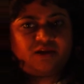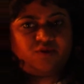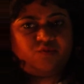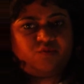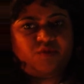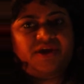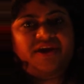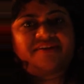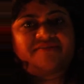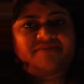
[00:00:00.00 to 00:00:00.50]

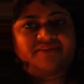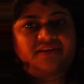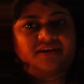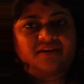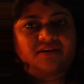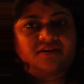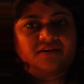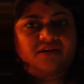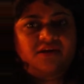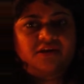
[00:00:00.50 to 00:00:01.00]
and where
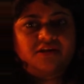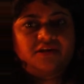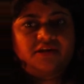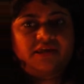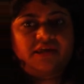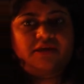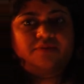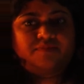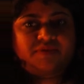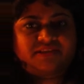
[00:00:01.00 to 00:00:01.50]
the
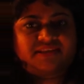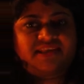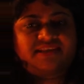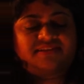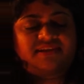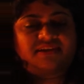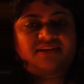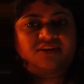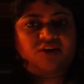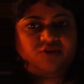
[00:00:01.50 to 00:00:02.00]

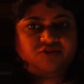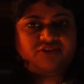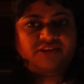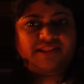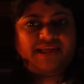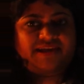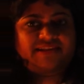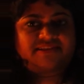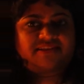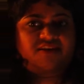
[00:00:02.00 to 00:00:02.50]
embassies and
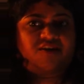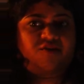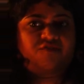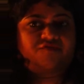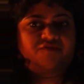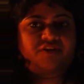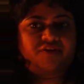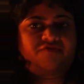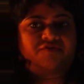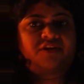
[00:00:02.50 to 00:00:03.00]
consulates
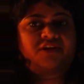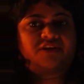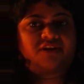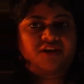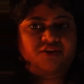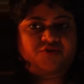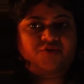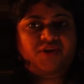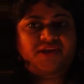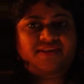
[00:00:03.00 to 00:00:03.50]
of different
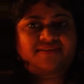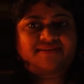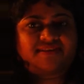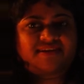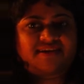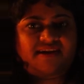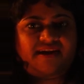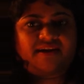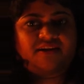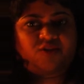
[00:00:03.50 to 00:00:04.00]
countries
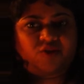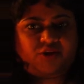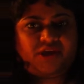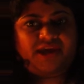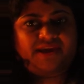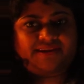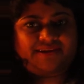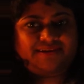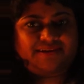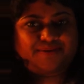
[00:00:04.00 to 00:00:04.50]
are
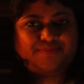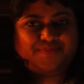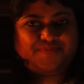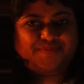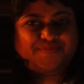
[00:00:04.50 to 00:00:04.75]
located.